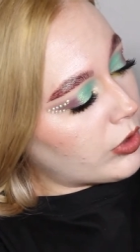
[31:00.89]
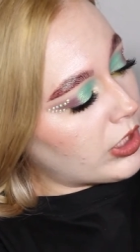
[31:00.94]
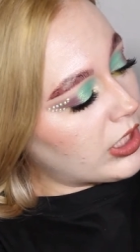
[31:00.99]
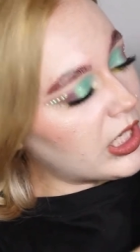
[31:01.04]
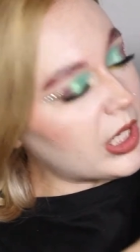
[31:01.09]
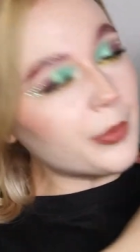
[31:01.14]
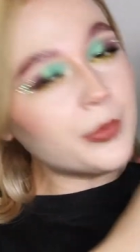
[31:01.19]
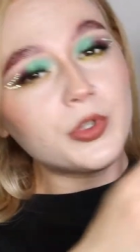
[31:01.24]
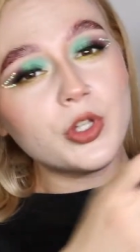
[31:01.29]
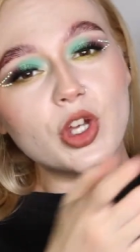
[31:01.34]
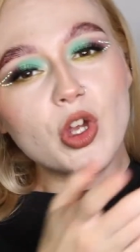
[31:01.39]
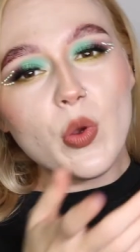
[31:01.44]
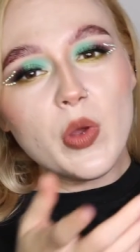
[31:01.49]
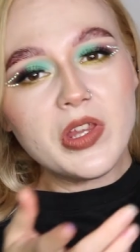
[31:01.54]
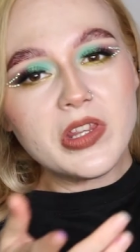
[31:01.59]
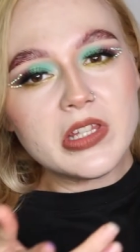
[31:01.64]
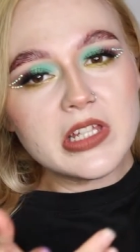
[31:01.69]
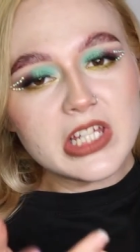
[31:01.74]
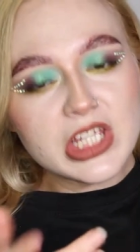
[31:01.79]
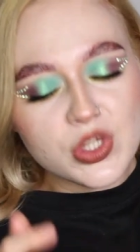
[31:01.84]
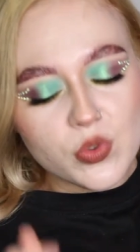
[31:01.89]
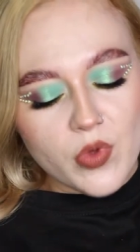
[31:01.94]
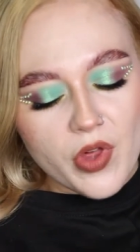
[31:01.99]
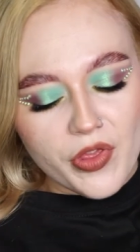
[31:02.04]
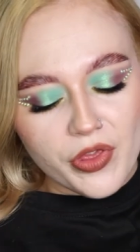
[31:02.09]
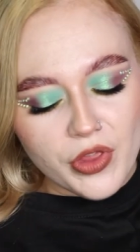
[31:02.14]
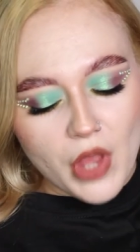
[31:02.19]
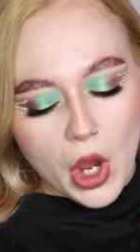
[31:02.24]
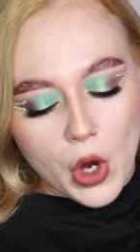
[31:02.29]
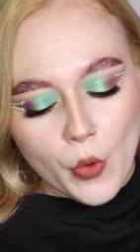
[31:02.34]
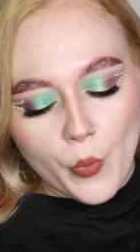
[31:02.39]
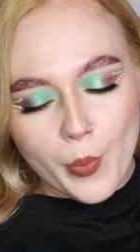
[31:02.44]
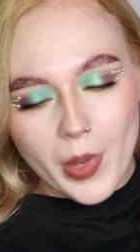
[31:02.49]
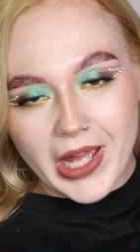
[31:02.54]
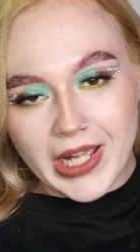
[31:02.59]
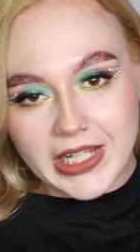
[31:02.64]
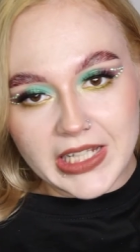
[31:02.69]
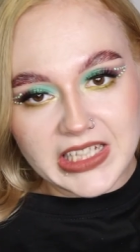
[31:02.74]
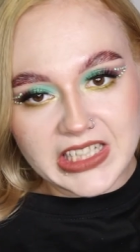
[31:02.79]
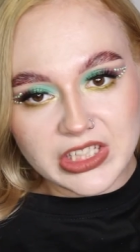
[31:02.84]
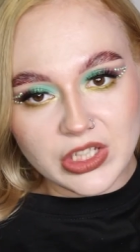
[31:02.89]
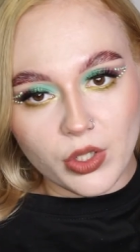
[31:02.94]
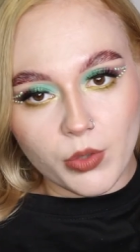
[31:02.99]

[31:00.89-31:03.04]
and I'm doing this with no base